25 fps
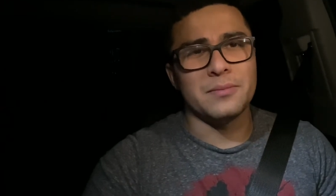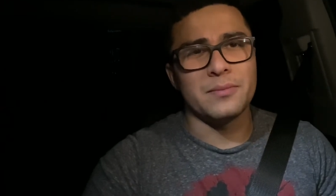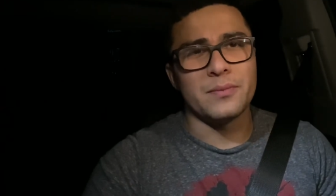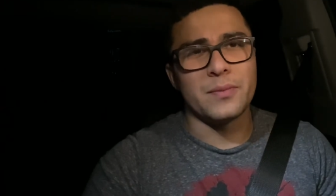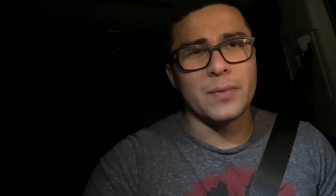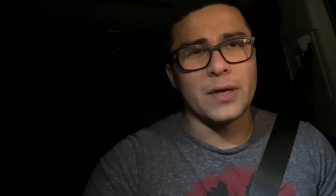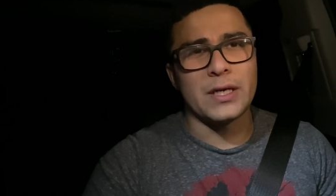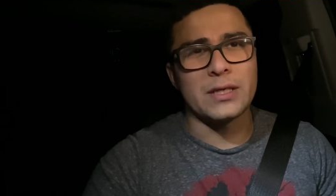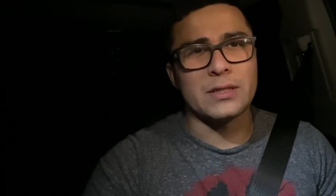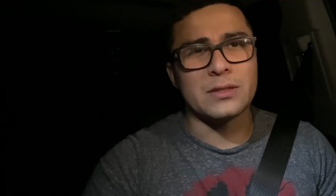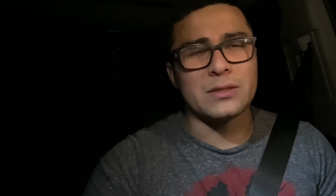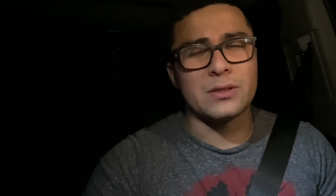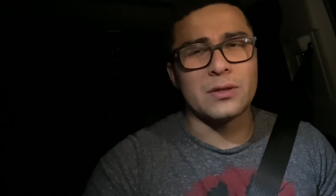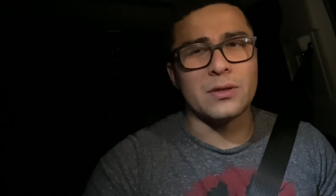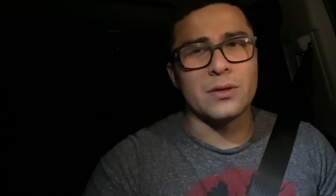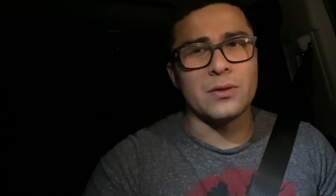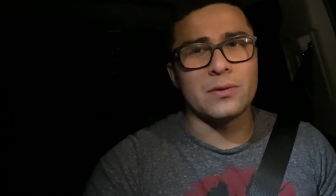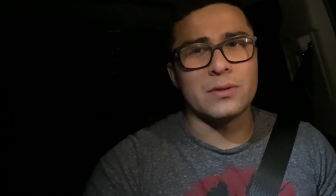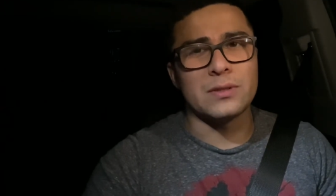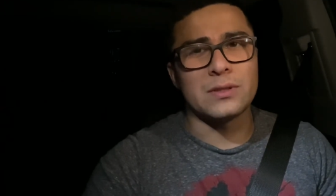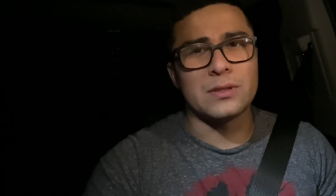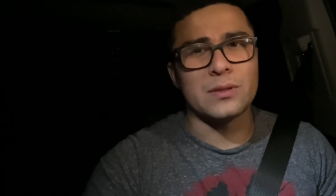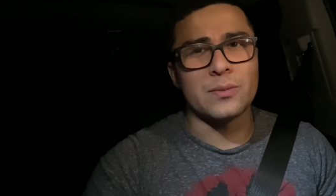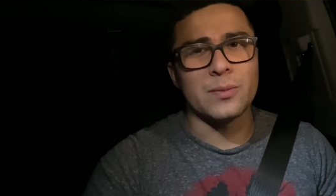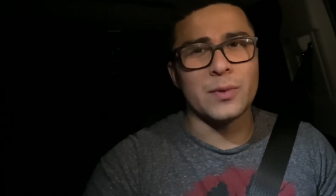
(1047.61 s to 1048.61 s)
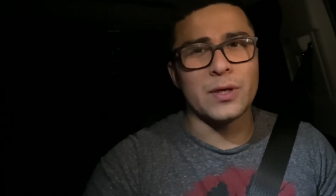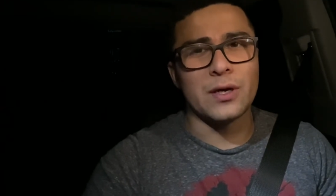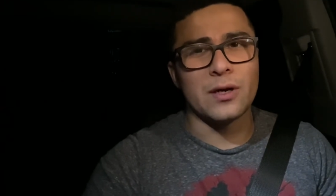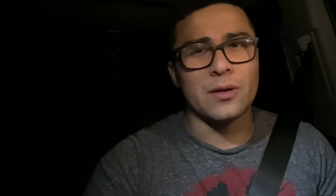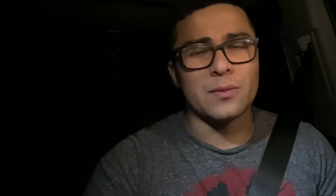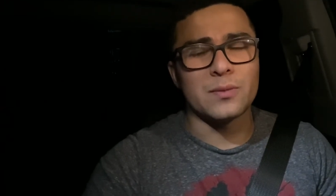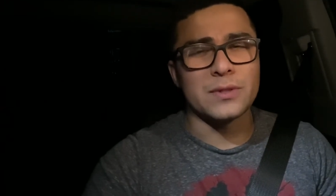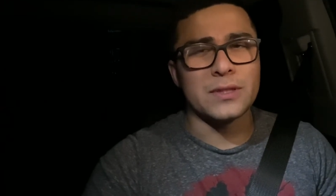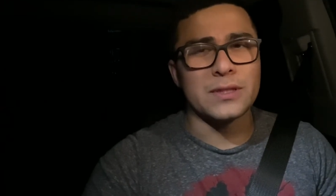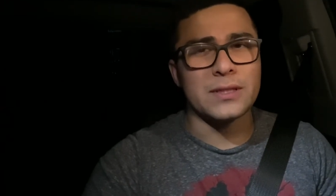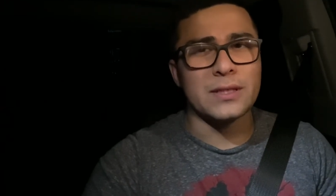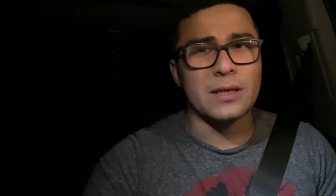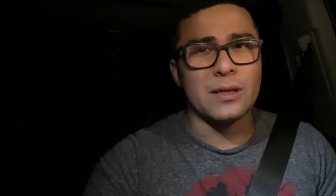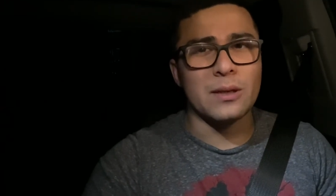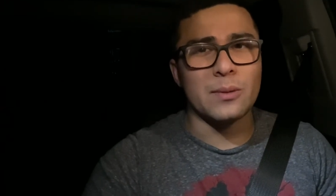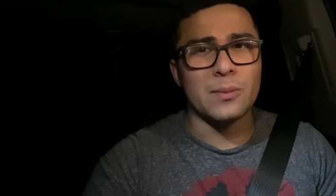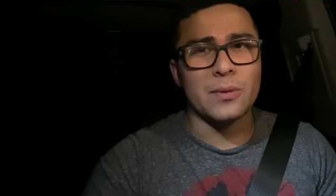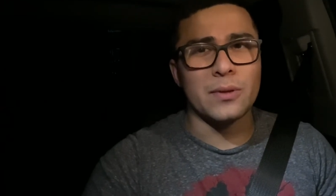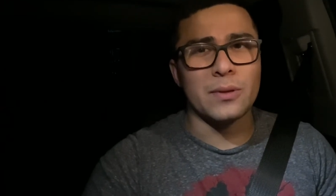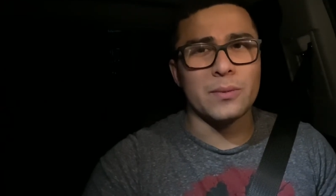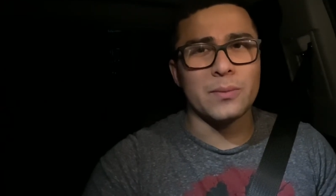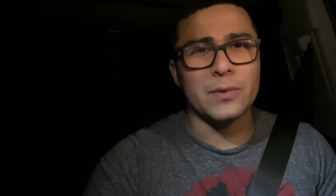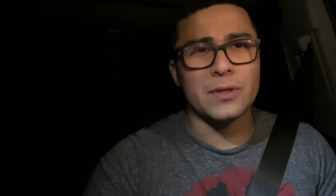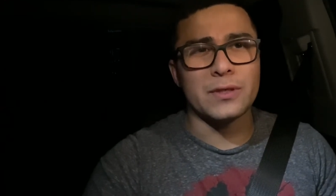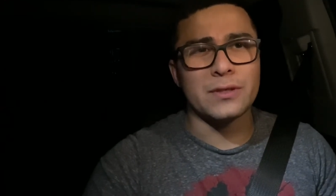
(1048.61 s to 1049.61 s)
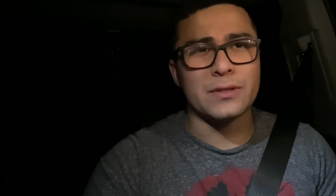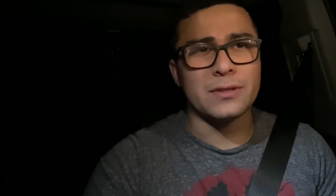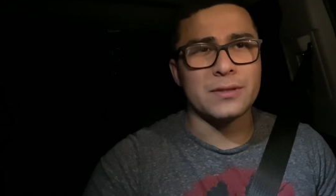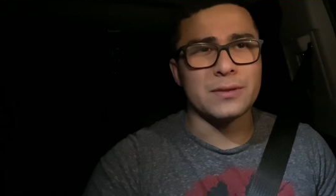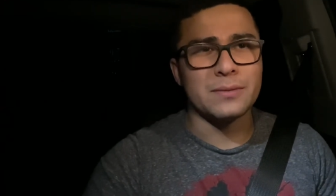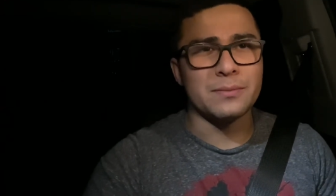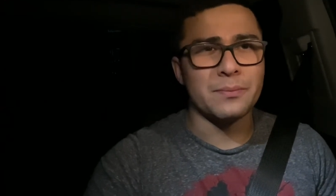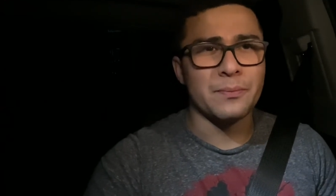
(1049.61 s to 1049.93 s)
I just go until my arms get tired pretty much,